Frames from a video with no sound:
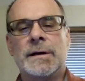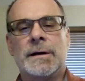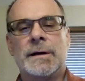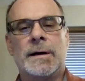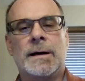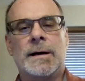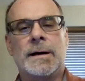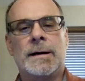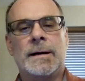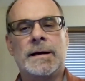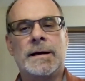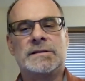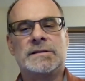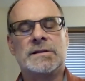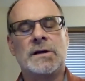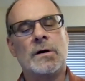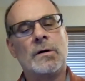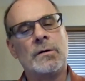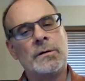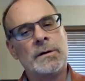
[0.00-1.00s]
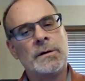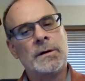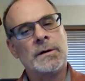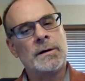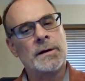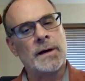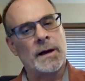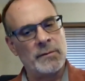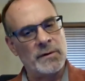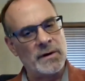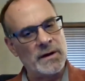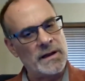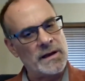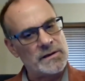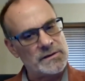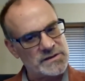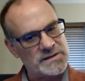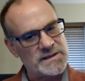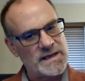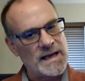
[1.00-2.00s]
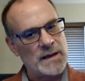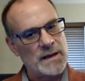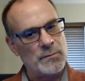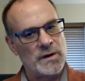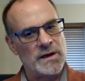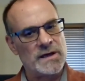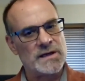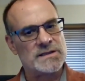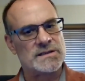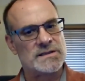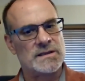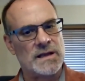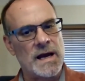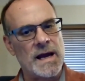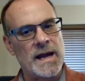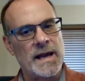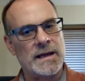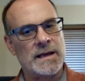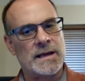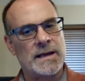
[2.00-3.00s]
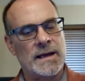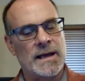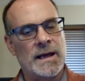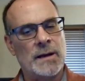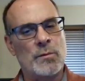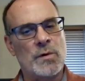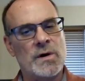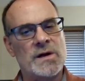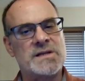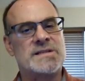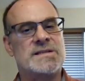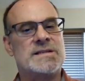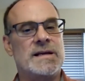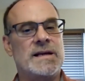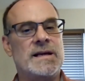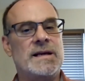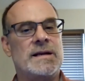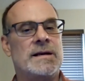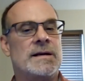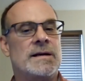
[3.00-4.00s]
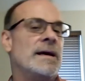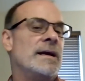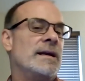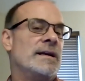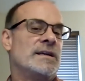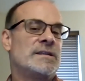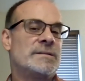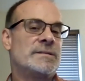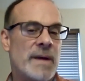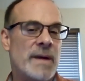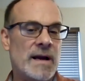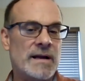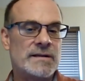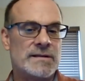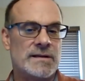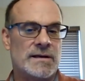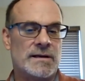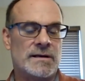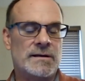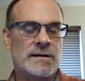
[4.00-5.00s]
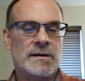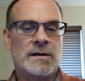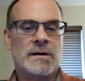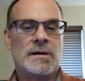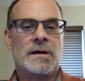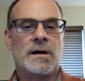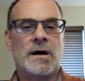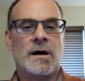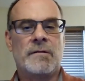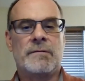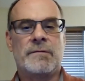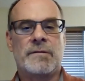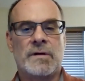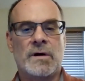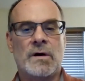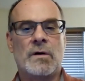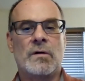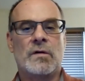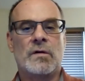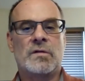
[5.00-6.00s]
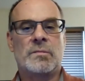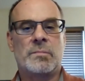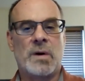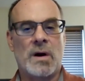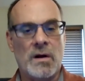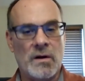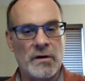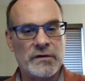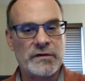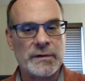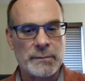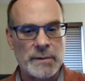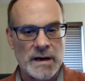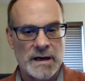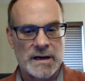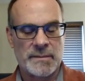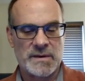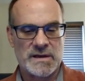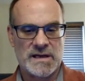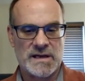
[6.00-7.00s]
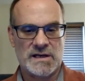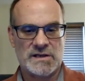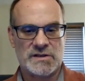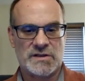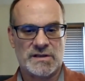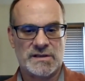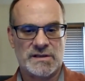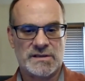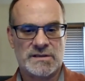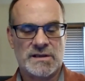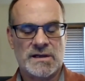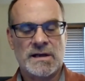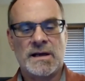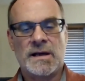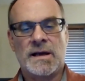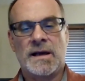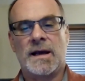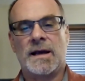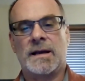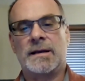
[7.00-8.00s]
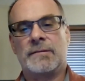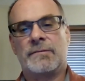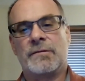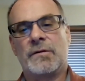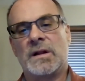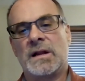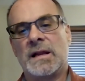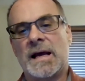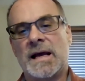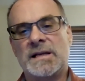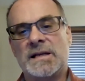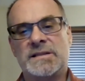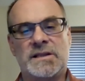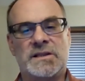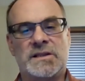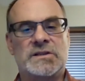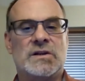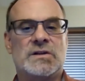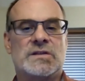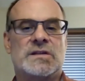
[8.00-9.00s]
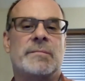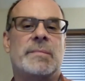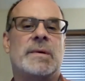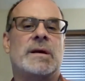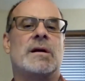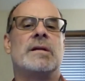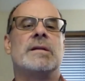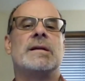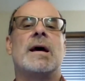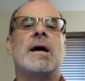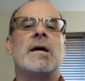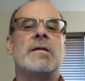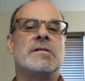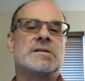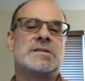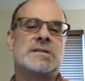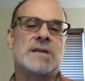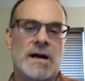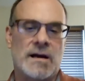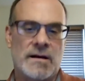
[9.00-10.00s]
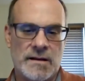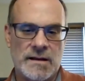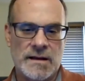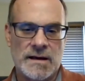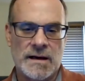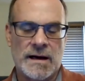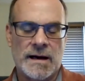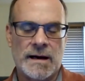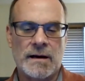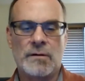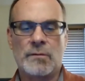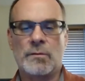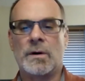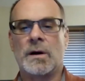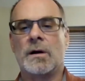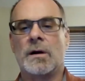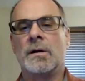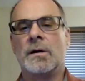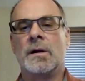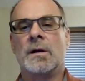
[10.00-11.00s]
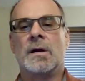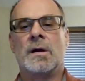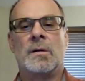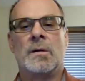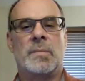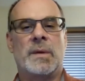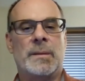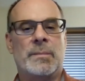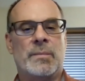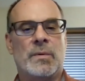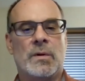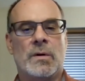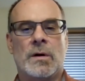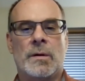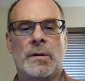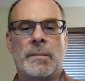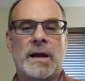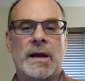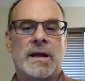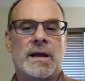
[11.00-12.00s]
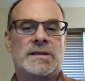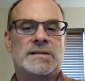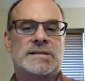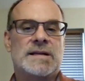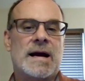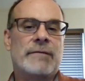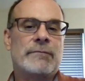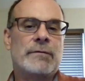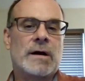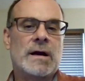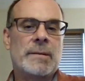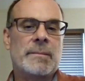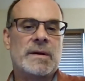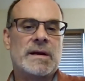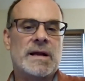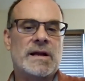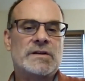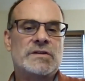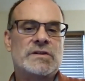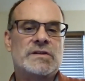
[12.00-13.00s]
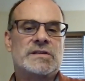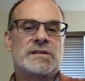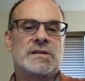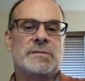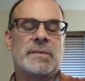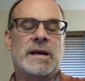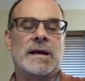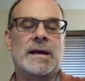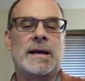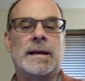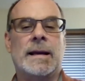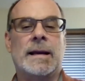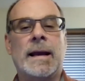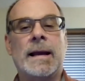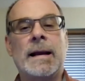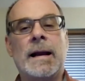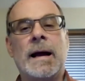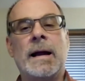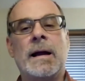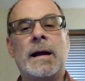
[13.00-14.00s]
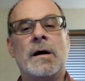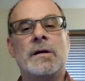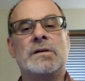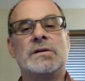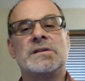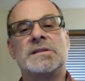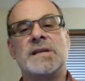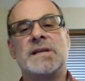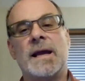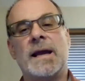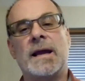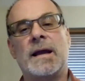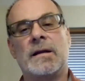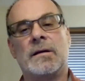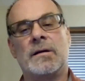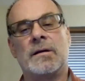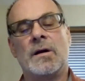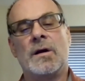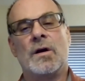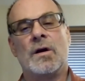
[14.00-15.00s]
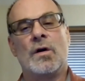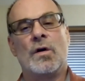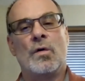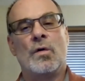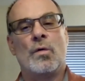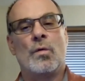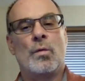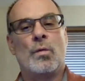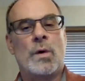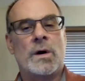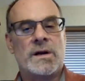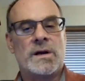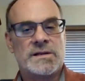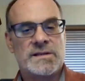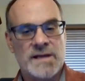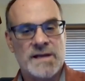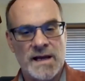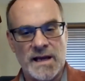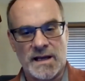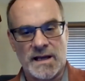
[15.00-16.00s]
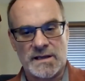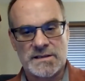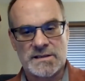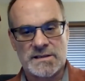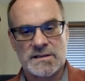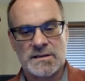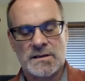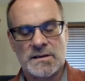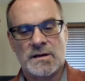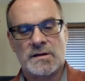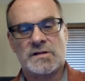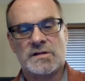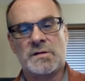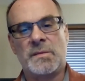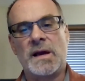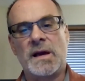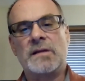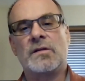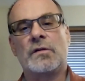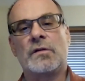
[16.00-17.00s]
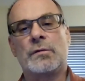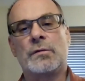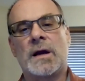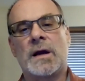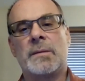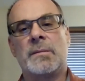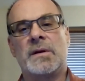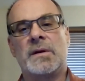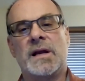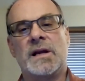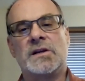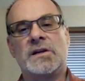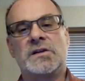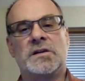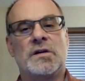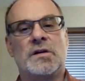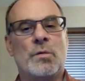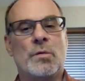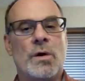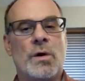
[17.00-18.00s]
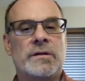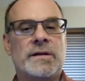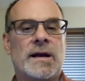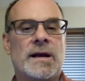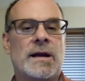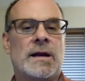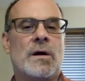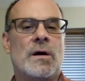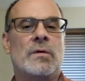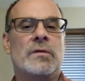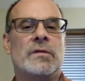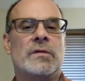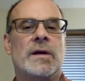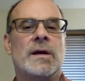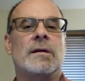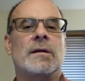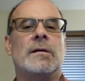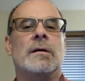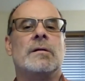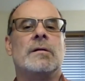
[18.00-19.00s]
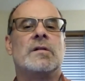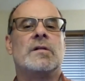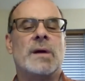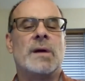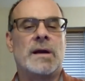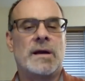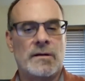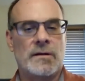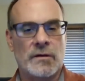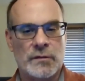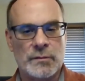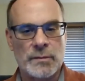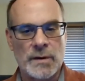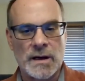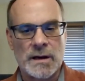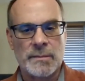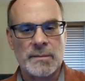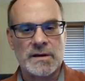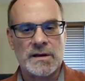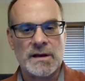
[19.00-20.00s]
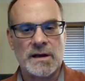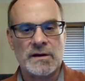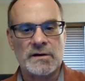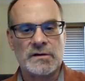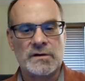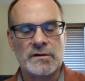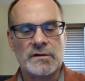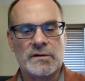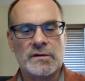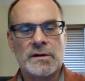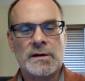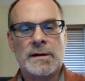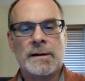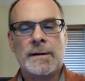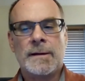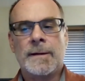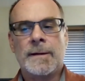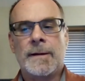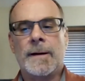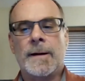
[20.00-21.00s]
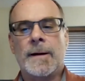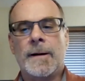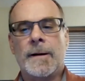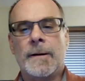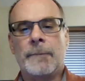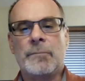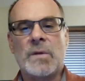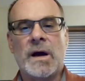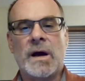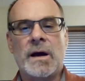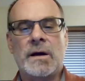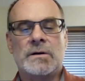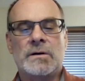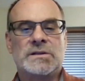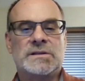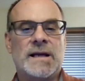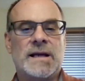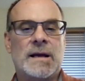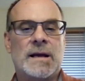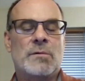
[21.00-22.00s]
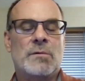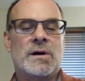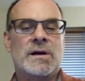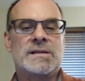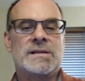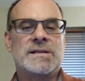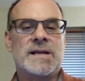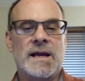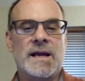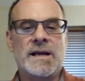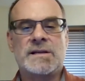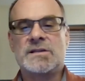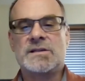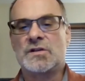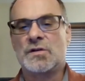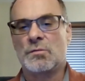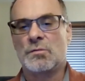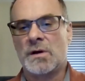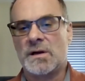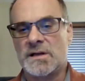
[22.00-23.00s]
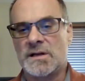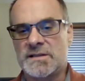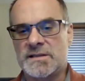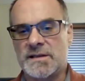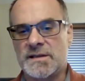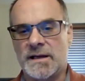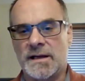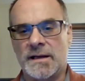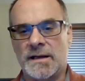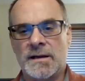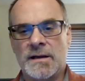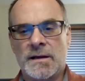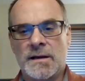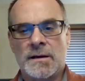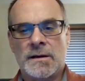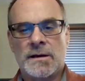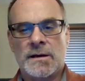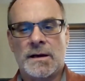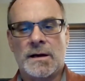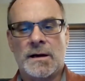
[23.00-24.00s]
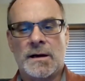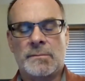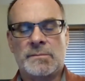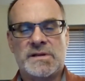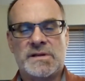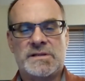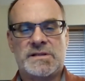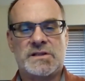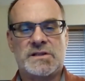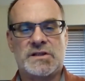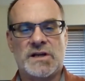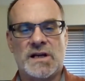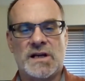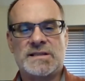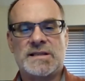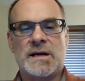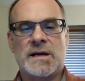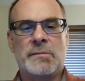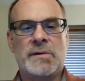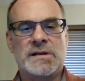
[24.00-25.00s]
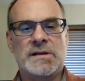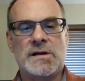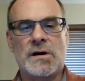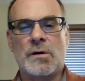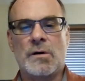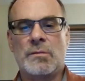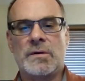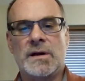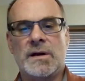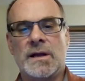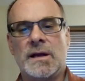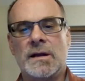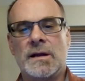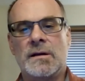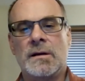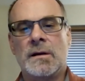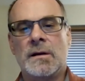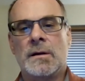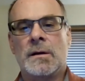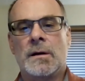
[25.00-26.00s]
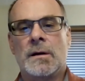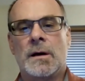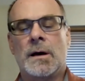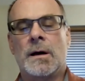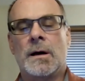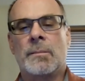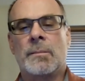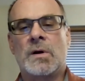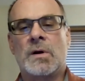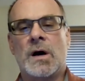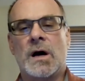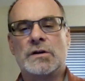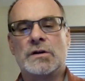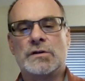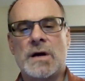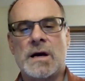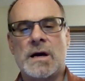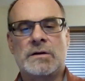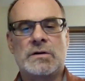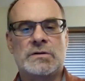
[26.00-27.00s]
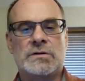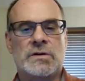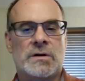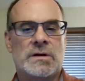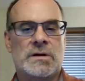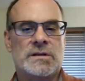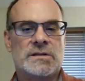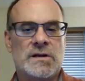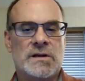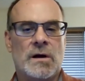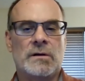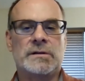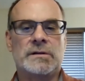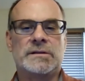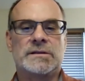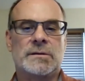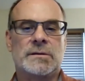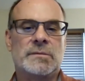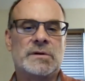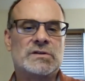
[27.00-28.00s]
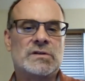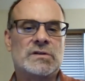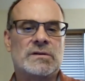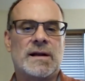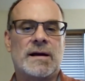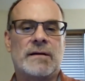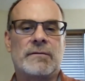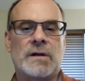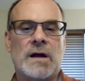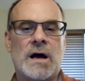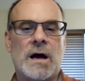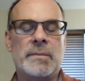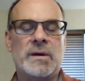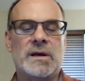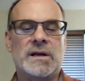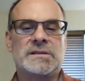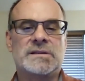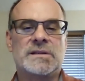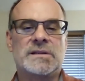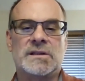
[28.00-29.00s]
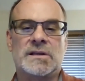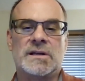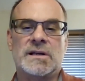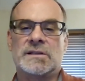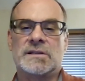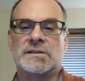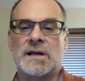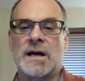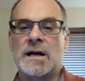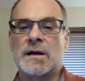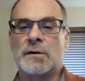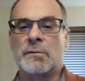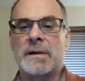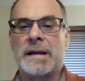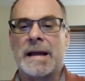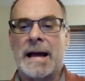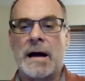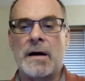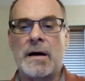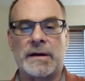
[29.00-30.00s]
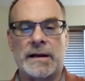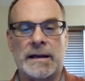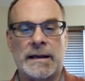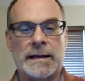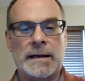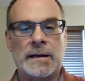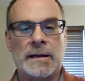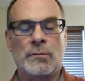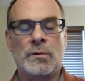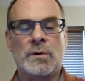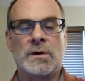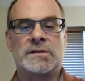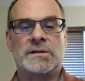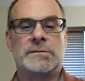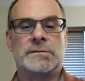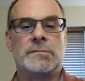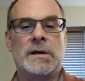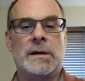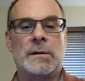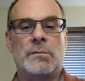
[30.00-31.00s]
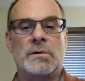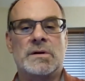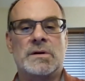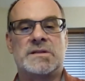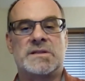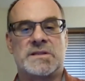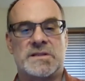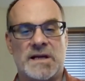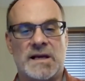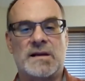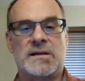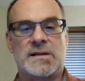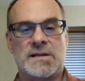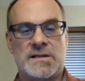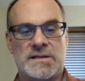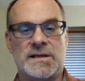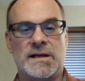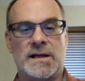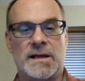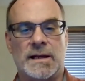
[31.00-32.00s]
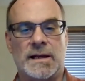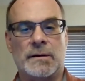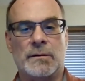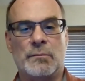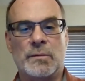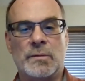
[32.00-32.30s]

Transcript: And so I really understand what it's like and what is needed and expected of those policy recommendations. And for the last 6 years, I've been on the other side of the aisle where people are making staff recommendations to me. And I understand what it takes to make those recommendations, the work that it goes in to making those recommendations. I understand what it takes to run a city. To suggest that we don't need contractors or consultants and we shouldn't have lobbyists is not a reality. It would sink the city.